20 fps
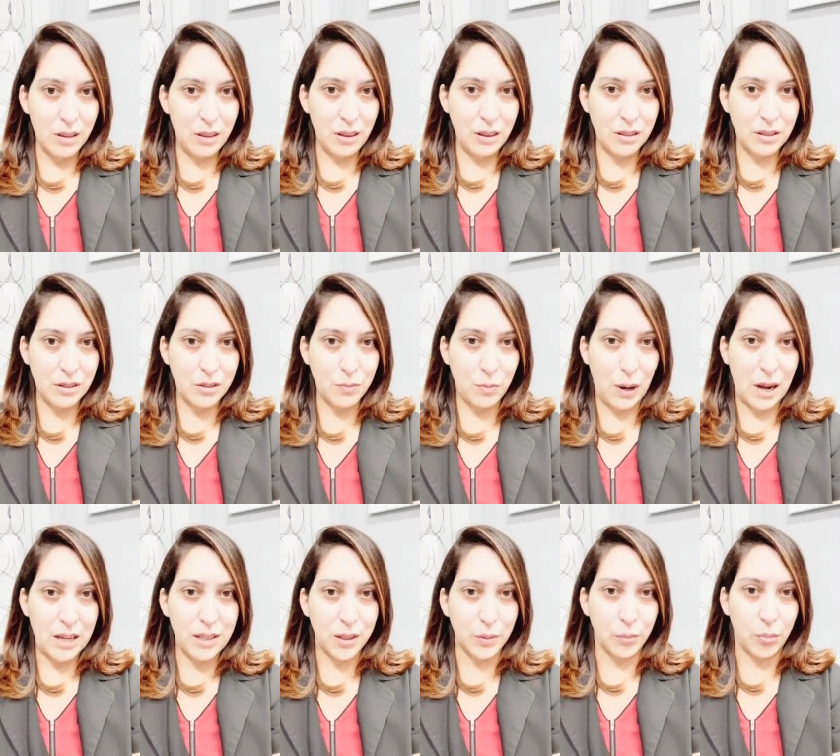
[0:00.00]
This is
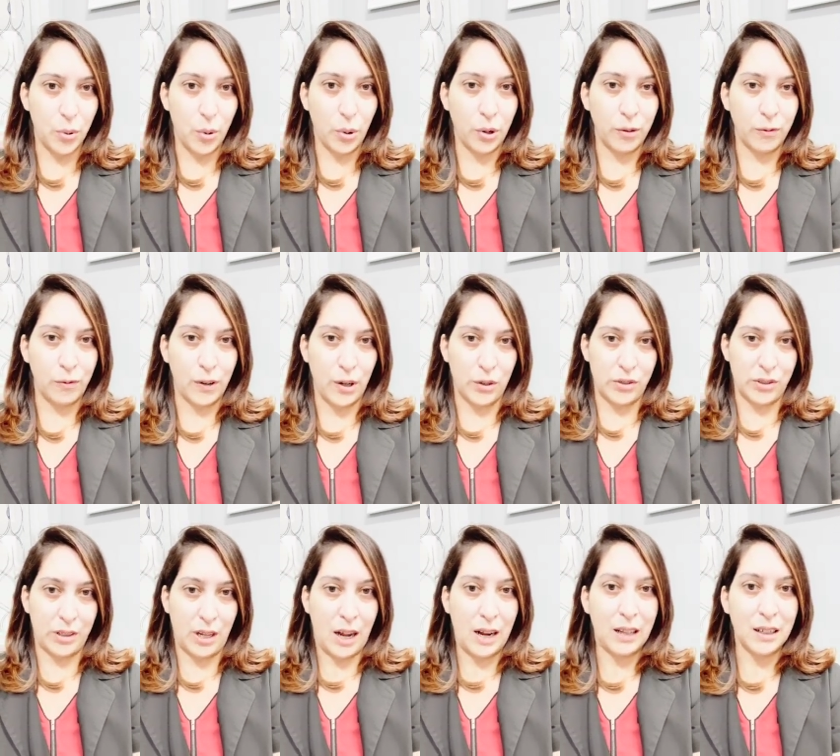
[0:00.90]
why it's important for your
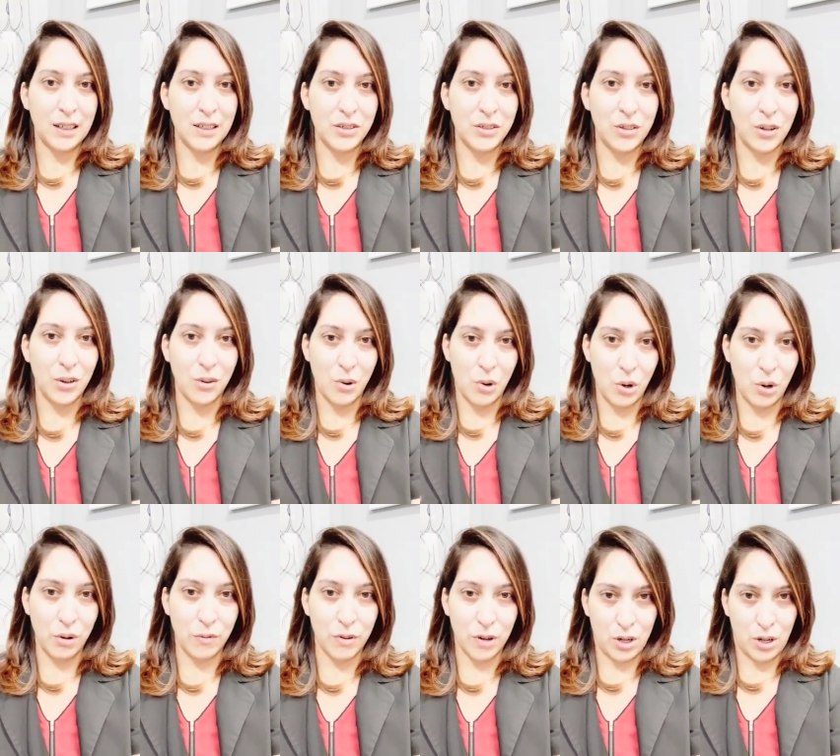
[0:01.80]
stylist to go
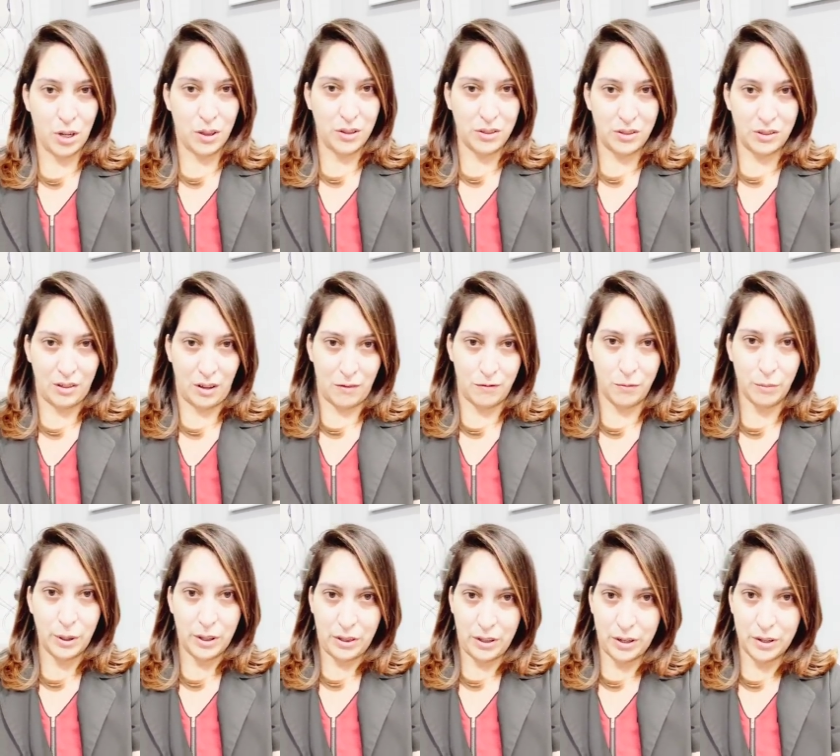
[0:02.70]
over all this stuff
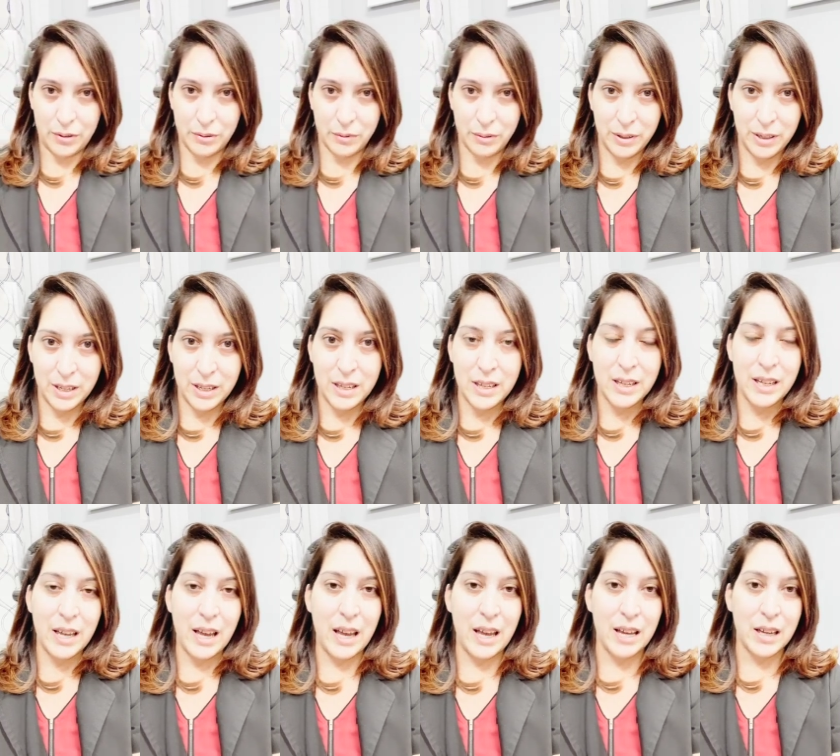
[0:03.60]
with you
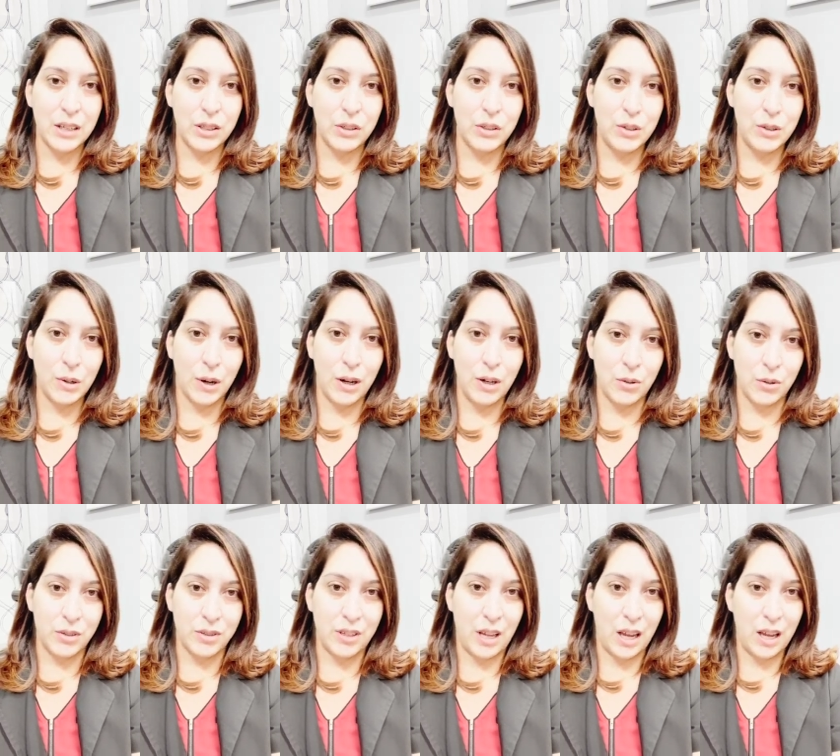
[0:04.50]
and to
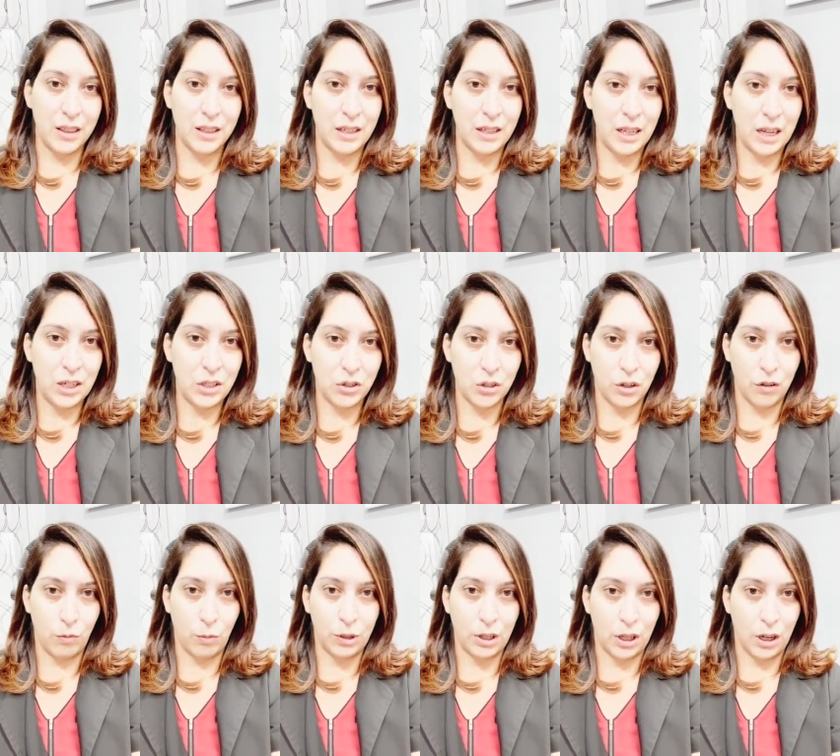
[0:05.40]
understand the nature
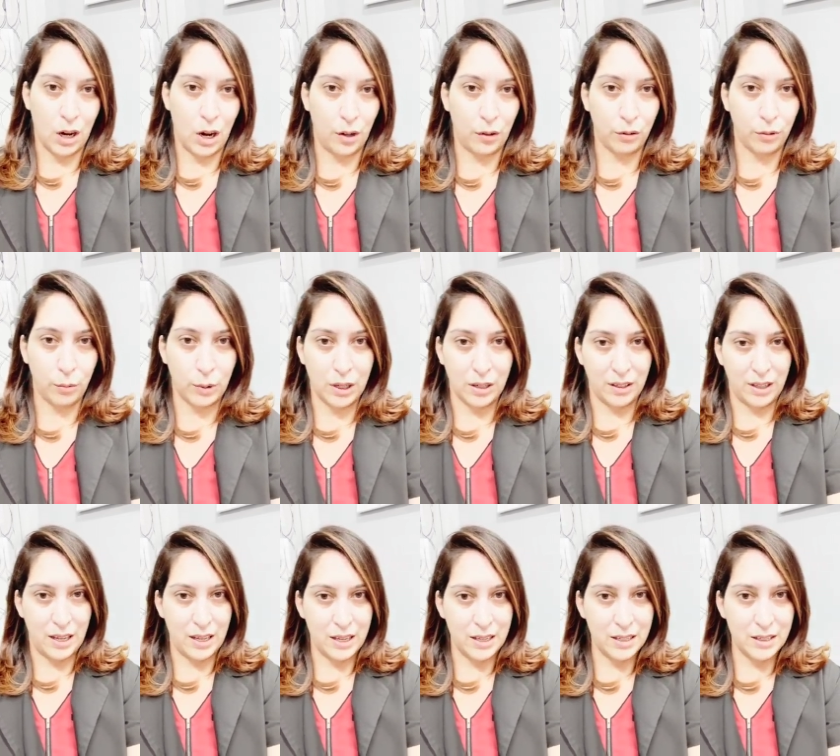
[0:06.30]
of what the color wheel
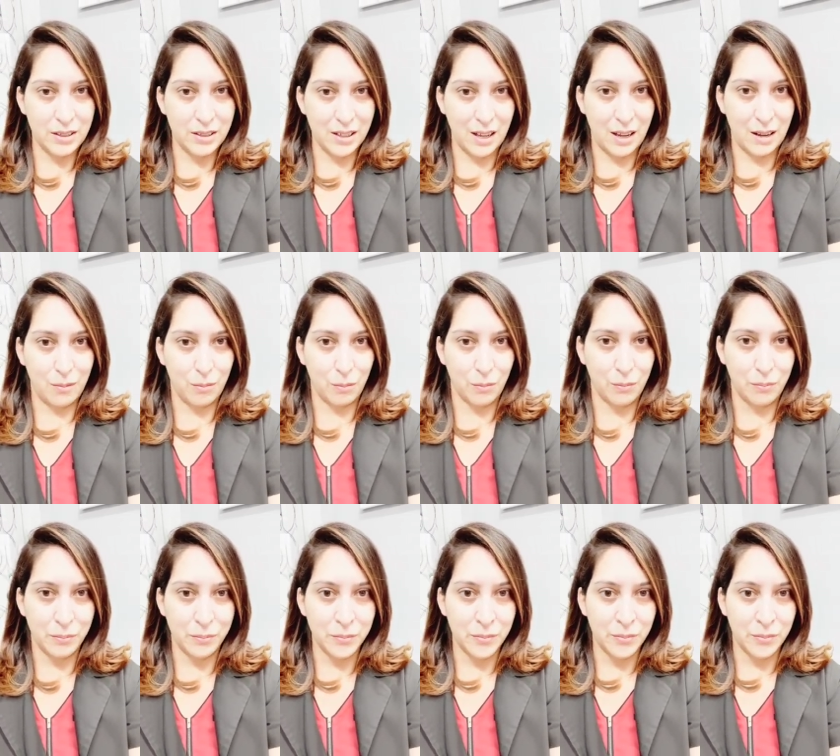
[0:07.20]
is and
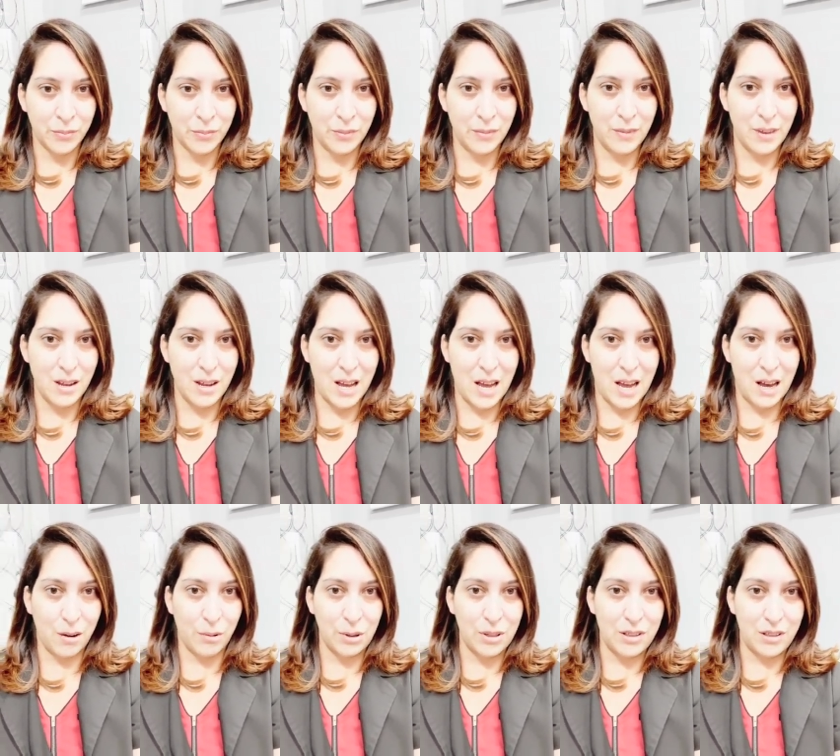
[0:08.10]

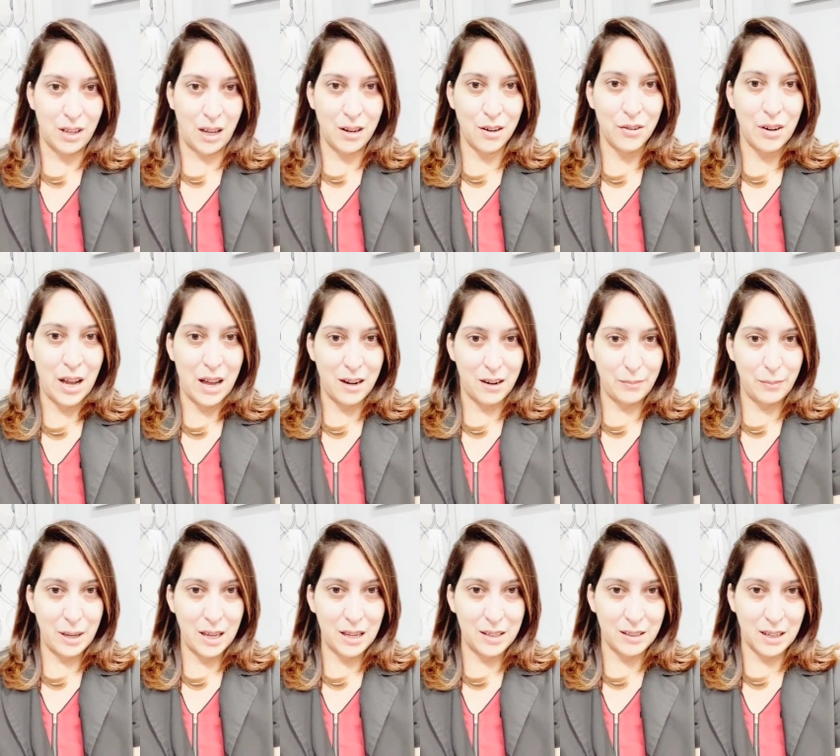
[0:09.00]
how it's not your
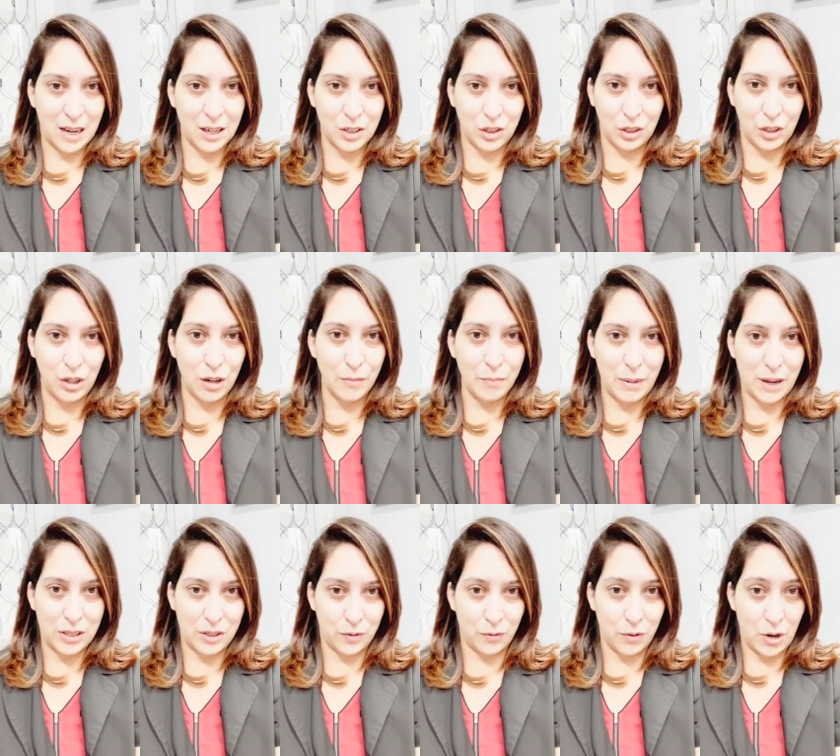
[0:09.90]
enemy, it's actually your
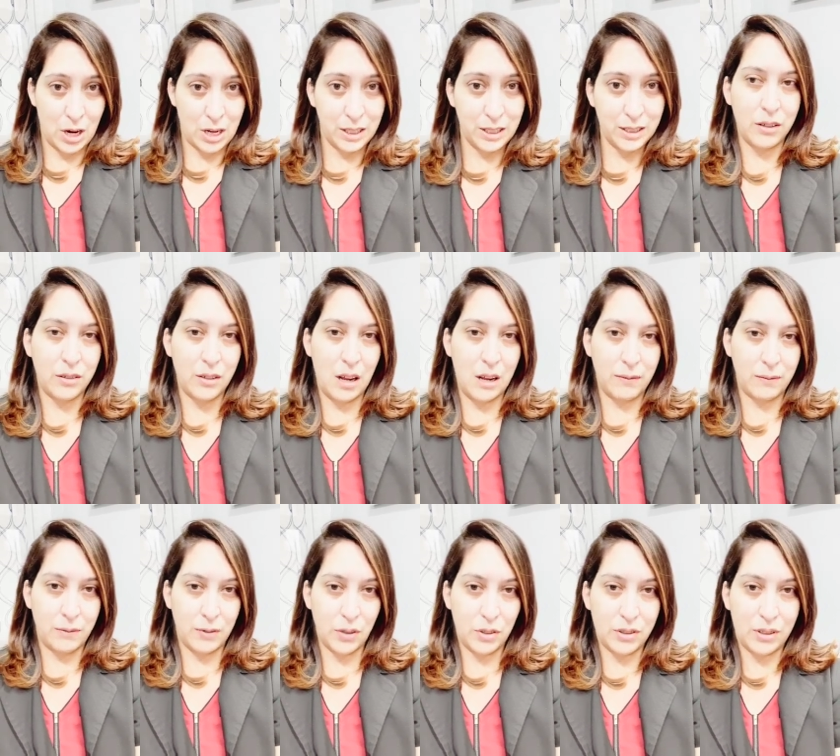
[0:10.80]
best friend.
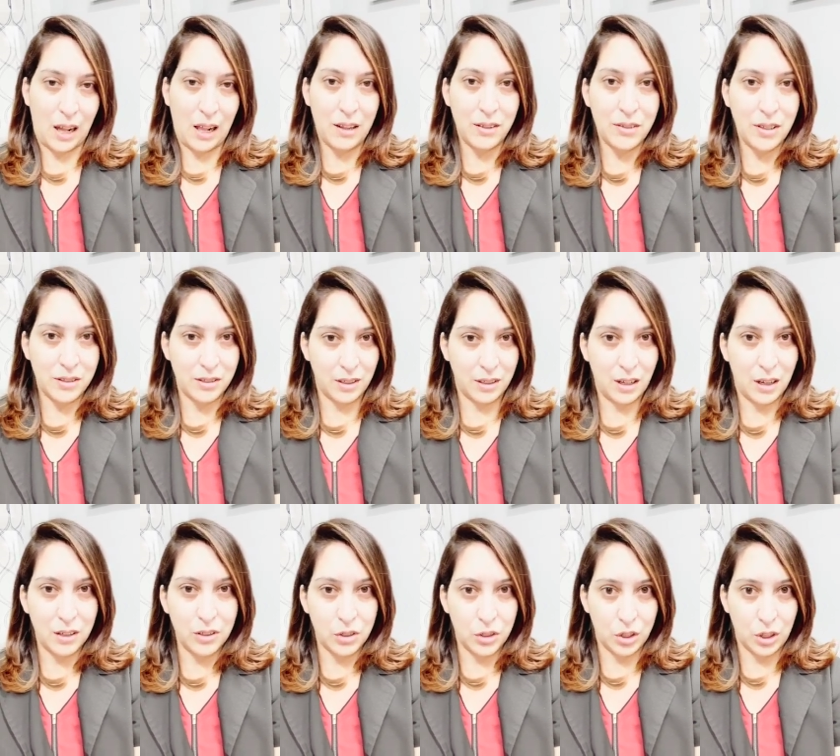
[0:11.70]
If your stylist isn't
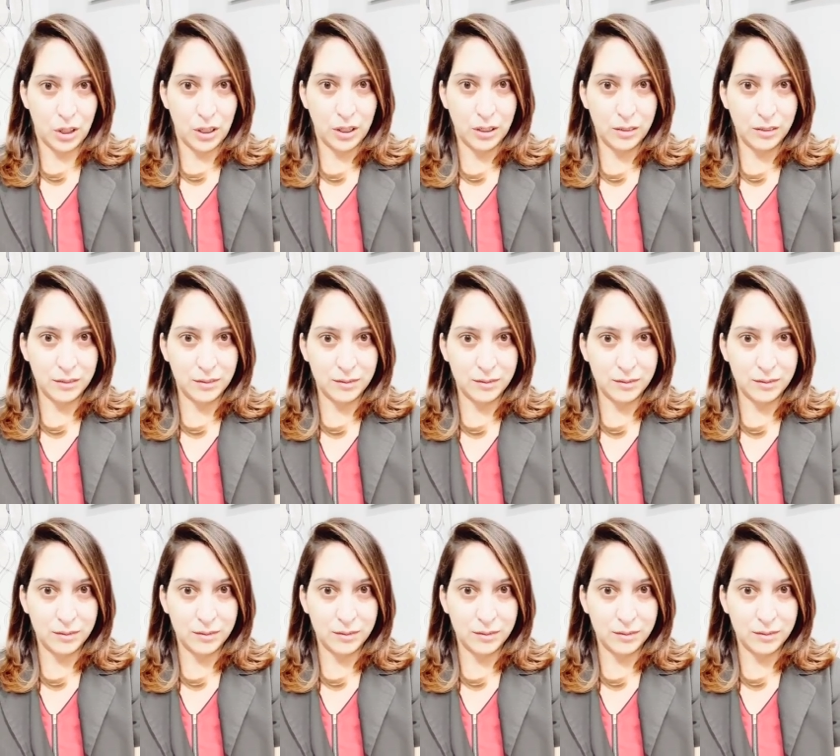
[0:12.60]
unsure,